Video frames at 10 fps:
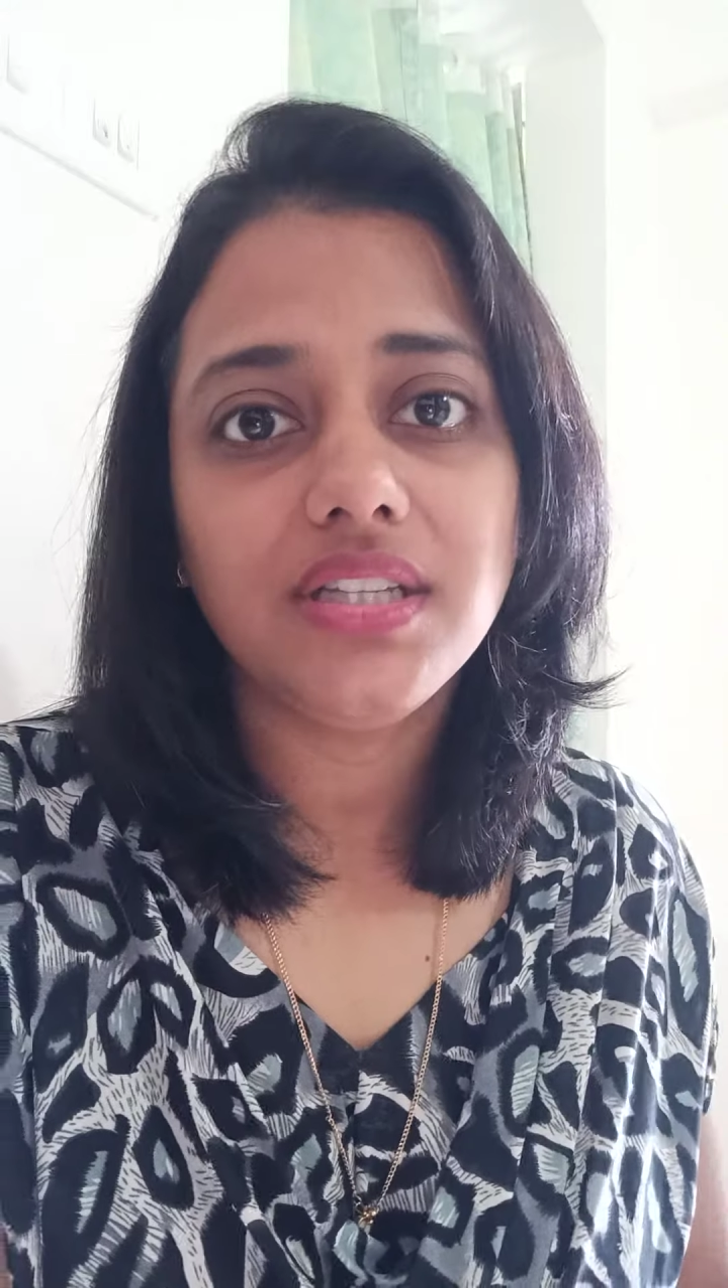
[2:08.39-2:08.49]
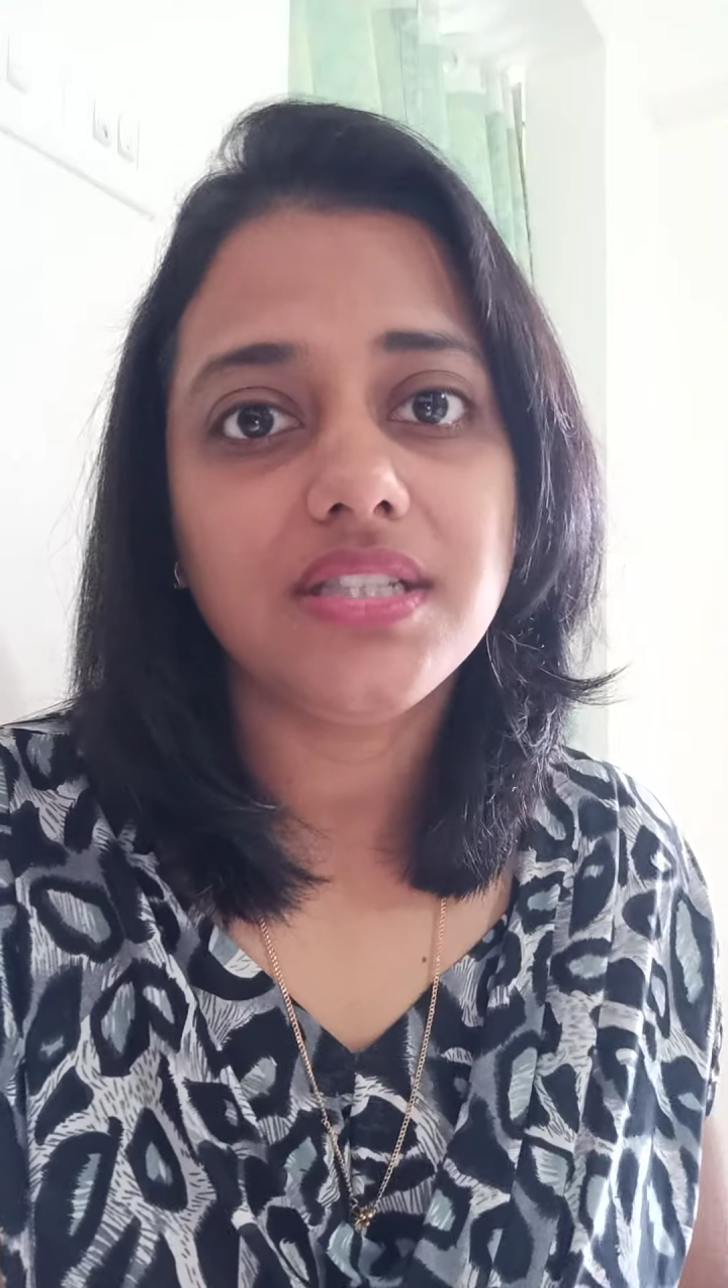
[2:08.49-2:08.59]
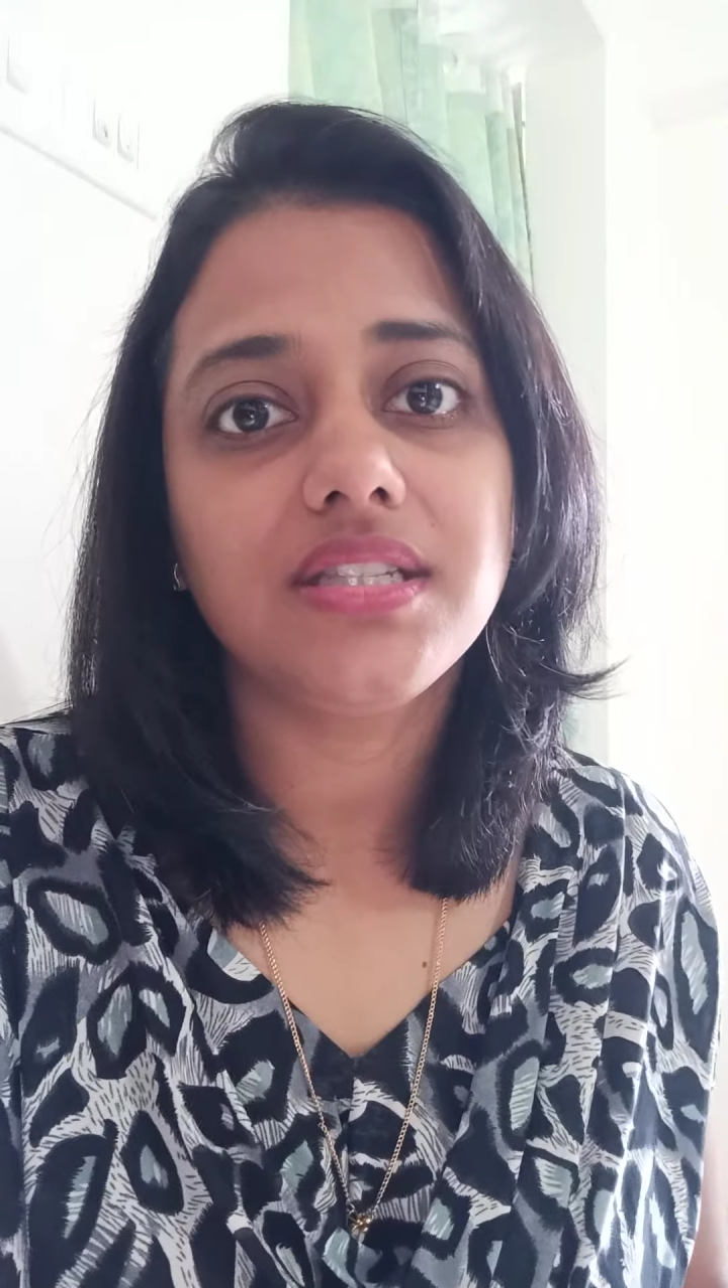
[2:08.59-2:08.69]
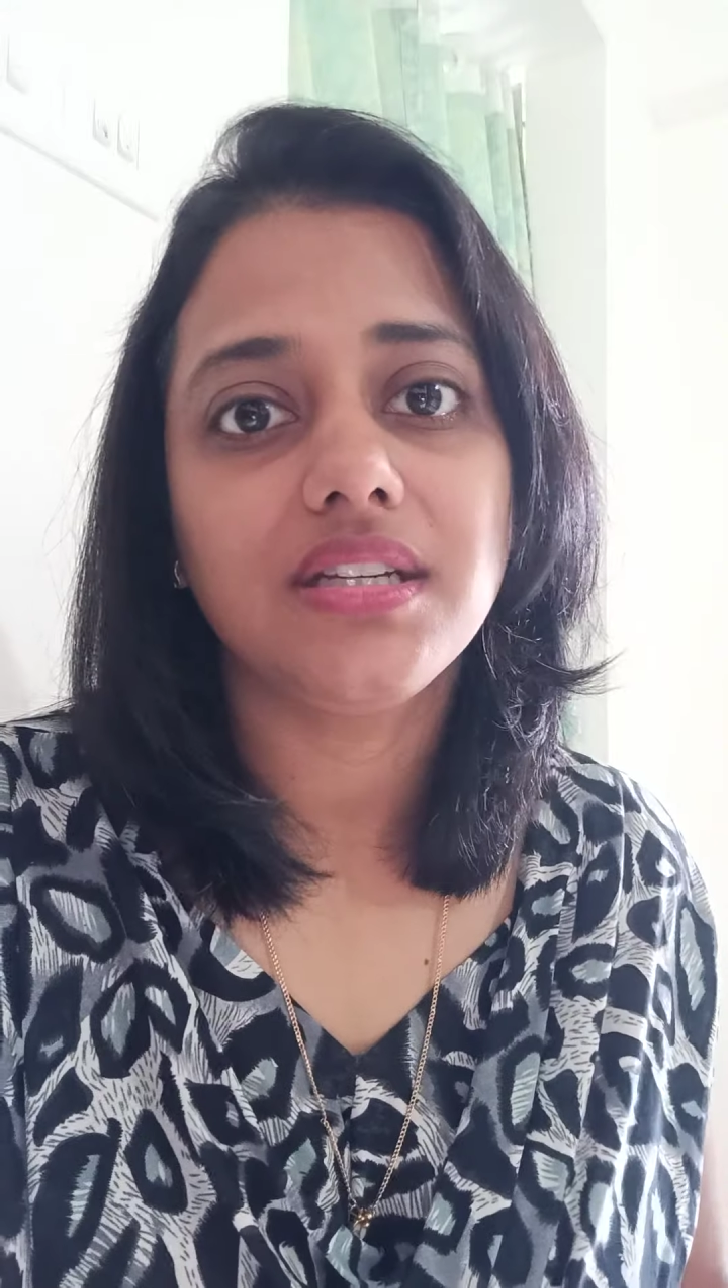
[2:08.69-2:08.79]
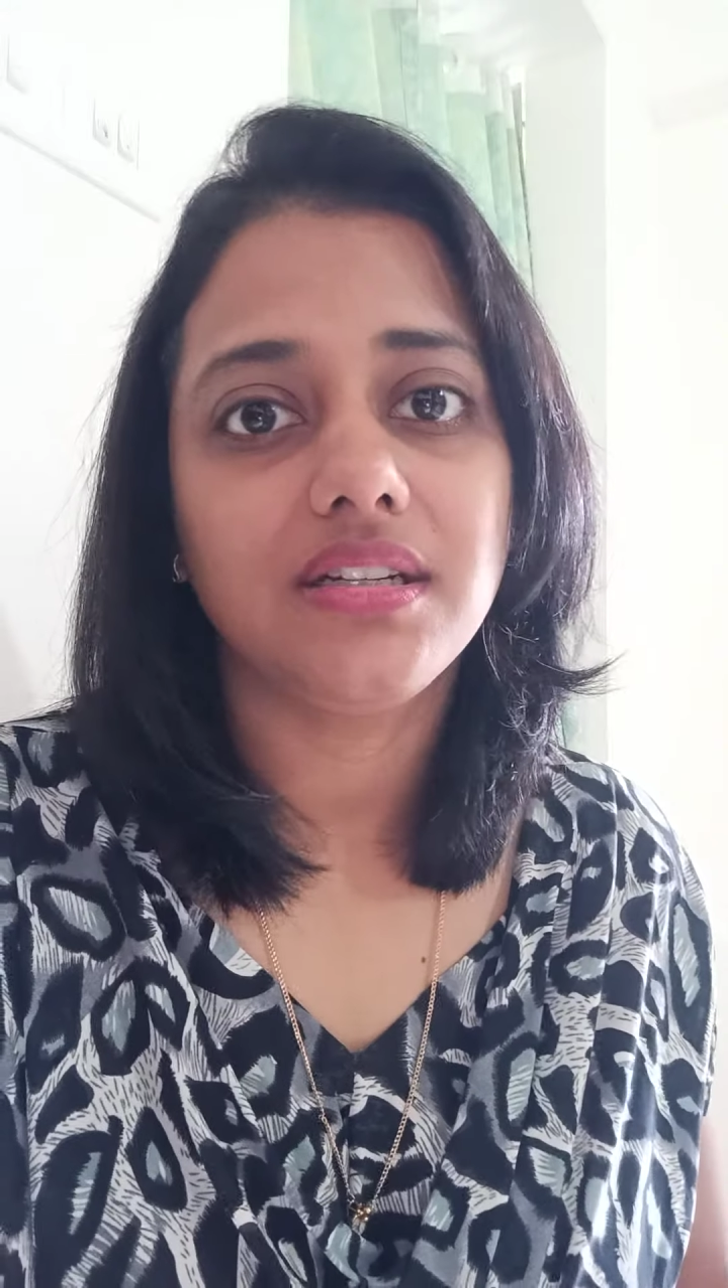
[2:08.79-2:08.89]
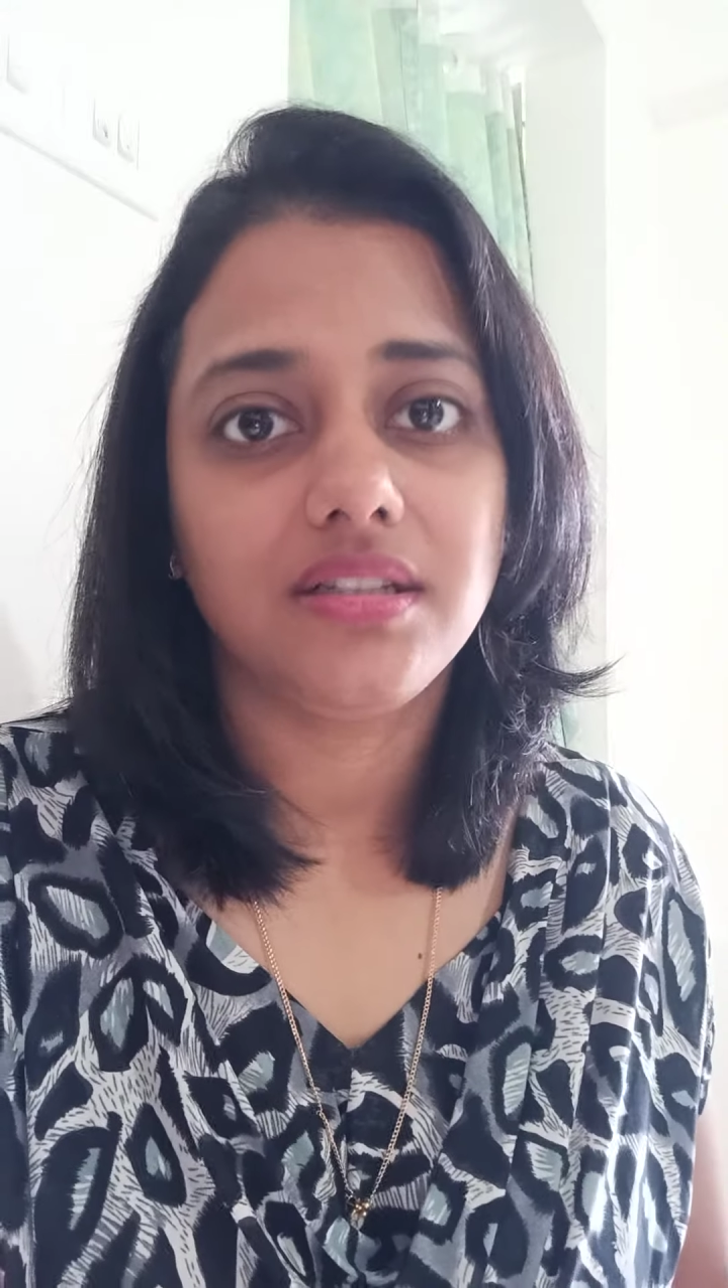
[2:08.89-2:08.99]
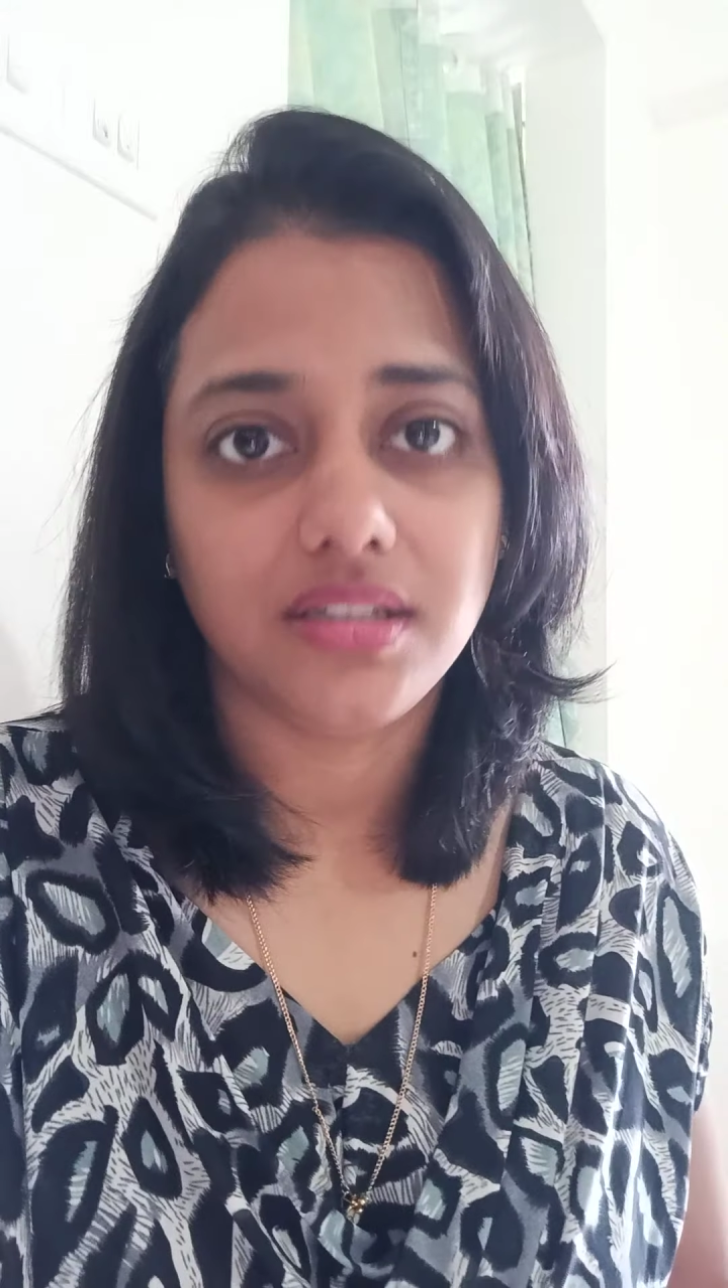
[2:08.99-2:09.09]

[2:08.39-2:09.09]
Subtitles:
this